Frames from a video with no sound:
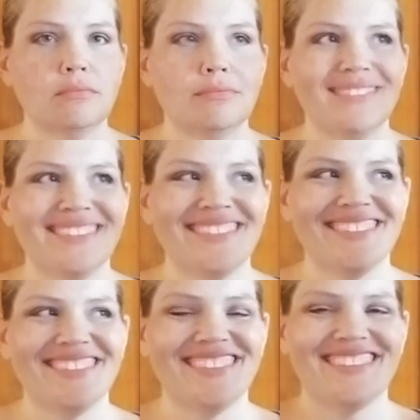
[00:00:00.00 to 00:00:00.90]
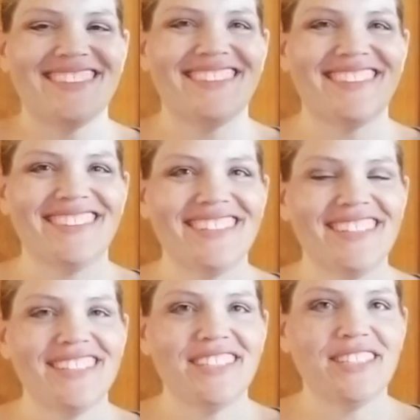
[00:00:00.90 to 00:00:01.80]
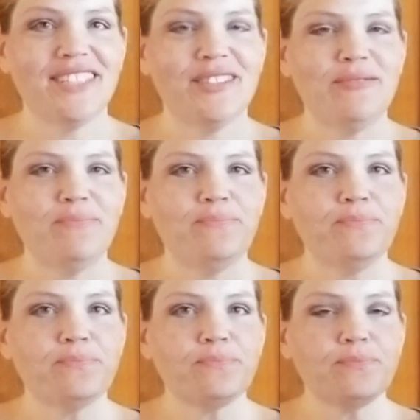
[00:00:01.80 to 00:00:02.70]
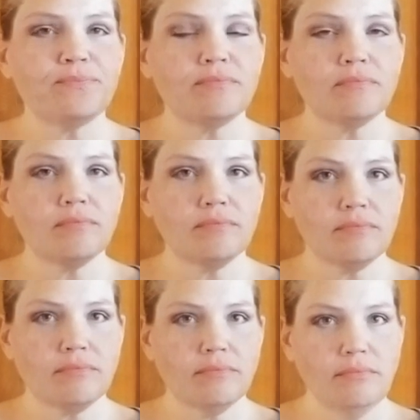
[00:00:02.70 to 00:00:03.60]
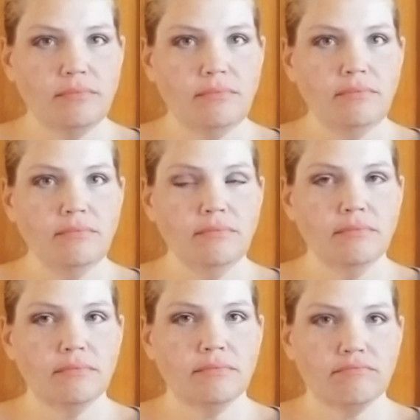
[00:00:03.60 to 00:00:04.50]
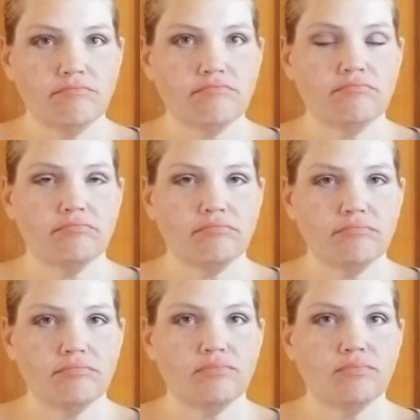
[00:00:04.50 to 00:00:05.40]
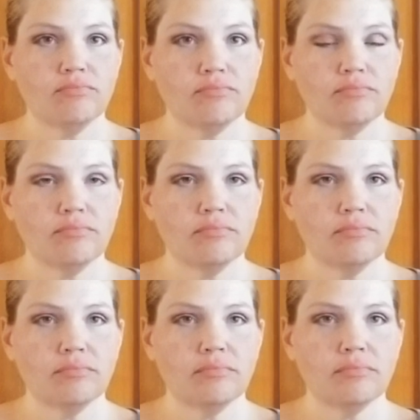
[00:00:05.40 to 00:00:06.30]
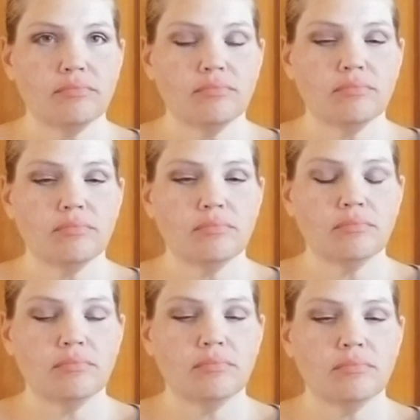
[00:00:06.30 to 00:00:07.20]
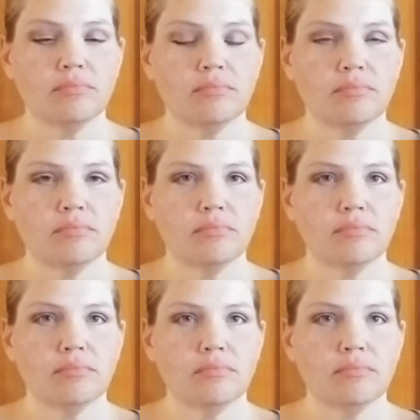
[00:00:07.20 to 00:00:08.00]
(silent)